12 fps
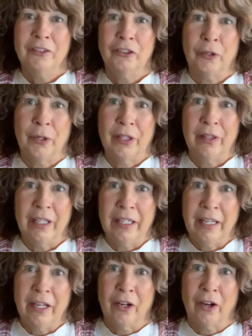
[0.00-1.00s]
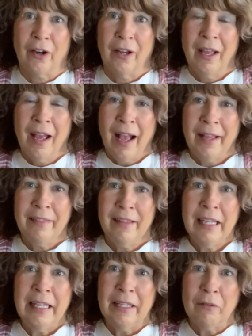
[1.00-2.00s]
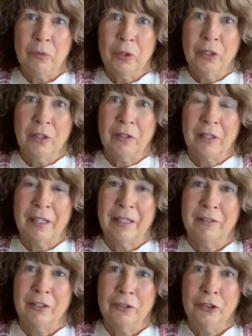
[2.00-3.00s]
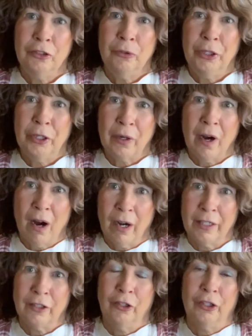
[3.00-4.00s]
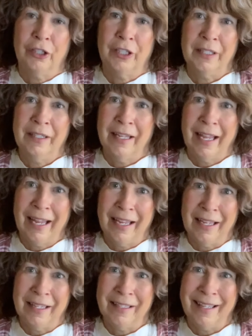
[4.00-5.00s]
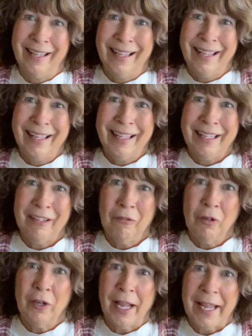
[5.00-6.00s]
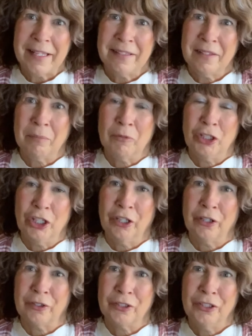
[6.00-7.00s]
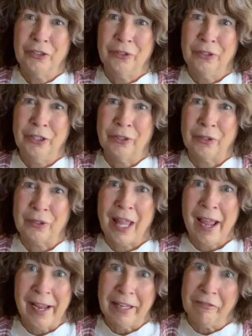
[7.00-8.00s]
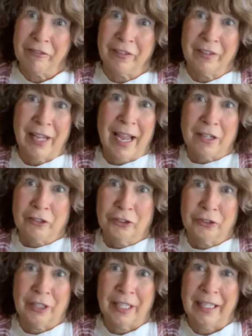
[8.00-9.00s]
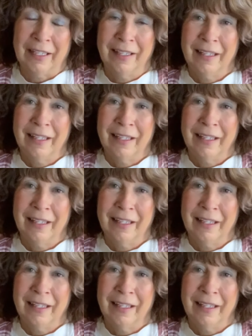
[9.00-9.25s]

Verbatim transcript: during the year, I think it will do your heart good and will add some cheer to your life, actually.